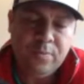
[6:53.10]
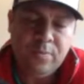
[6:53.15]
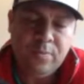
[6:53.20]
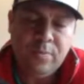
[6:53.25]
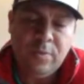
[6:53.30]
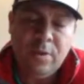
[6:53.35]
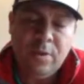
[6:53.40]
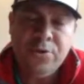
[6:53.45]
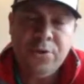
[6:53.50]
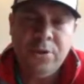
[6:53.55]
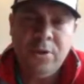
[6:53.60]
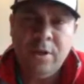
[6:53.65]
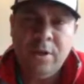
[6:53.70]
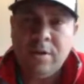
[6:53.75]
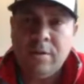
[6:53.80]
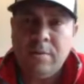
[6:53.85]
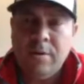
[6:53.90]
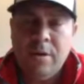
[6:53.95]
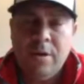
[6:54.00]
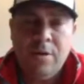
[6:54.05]
So look,
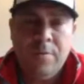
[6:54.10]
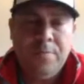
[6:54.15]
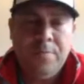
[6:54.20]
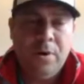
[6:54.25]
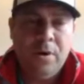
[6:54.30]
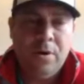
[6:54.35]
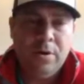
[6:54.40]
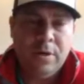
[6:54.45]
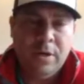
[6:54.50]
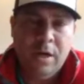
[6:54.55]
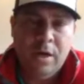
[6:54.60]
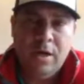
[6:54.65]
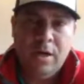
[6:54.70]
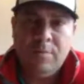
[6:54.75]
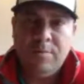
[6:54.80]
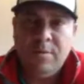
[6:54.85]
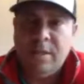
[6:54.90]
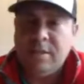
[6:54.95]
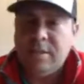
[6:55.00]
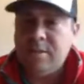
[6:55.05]
Paul comes,
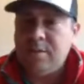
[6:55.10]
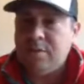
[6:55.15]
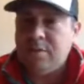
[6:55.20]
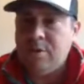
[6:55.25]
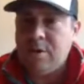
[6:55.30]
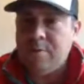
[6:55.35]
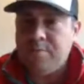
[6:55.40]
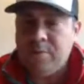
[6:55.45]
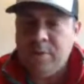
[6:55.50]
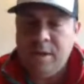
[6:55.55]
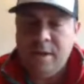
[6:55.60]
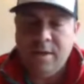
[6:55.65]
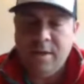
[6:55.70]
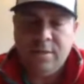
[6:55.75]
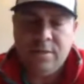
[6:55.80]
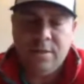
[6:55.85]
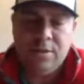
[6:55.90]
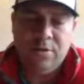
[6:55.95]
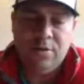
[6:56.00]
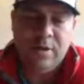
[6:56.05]
like, this is a great place. The
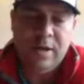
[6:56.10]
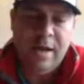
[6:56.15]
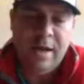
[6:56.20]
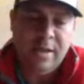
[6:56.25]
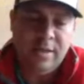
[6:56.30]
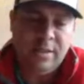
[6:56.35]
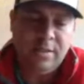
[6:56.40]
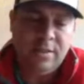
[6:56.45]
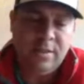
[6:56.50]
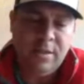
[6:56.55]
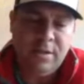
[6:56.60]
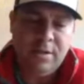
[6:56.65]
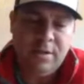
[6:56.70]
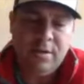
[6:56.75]
Lord has us here.